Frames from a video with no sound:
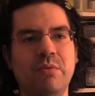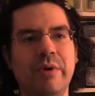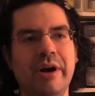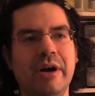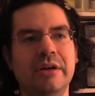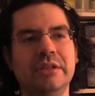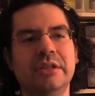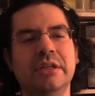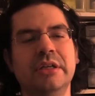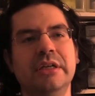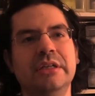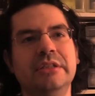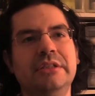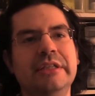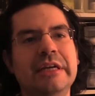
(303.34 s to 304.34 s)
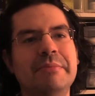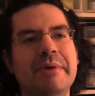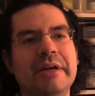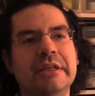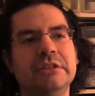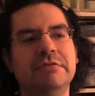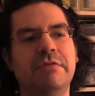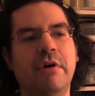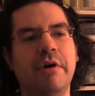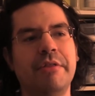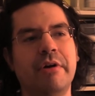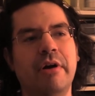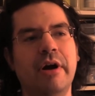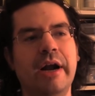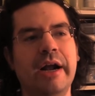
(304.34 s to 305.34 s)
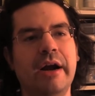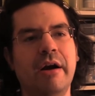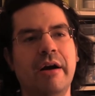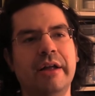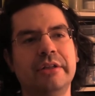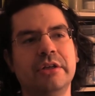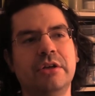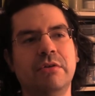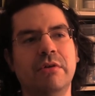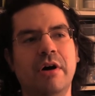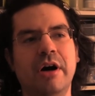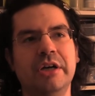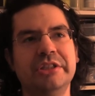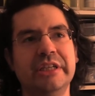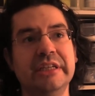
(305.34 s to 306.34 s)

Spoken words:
where Dib and his father are at the garage,